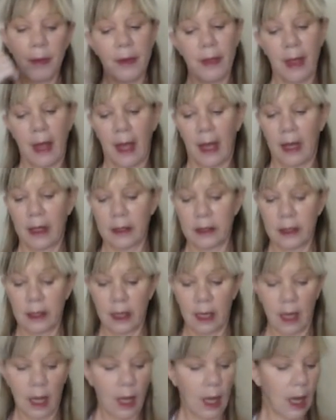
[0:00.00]
of that,
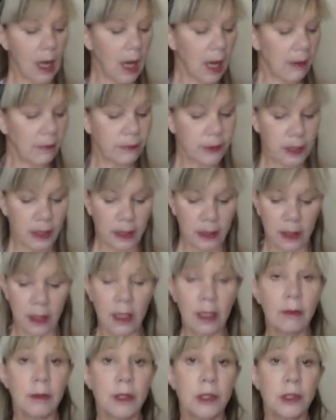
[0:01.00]
I've done an
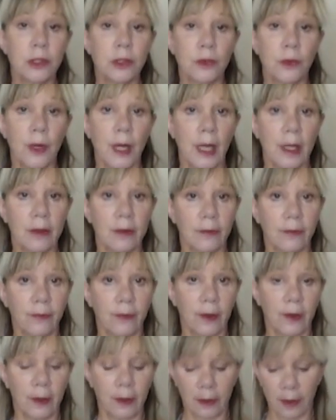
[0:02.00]
image
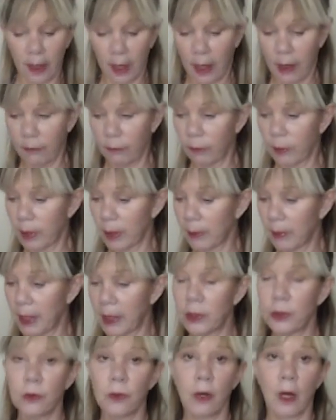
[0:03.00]
transfer of one of my
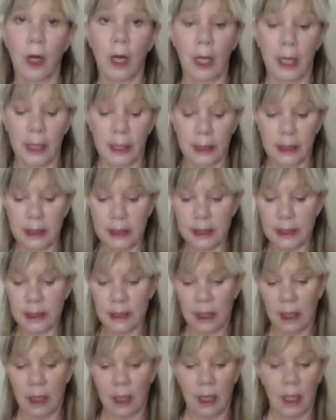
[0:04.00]
drawings,
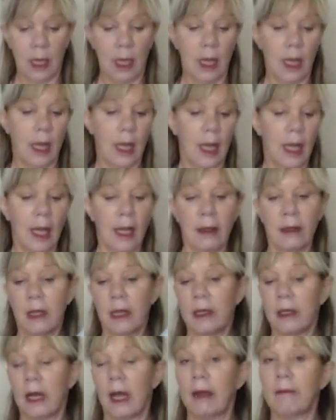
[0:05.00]
and
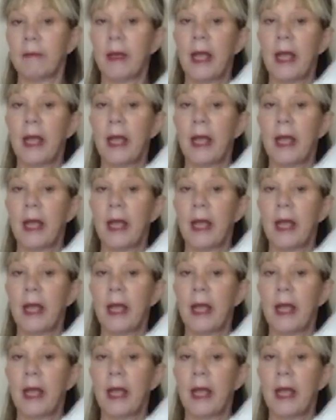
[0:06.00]
then I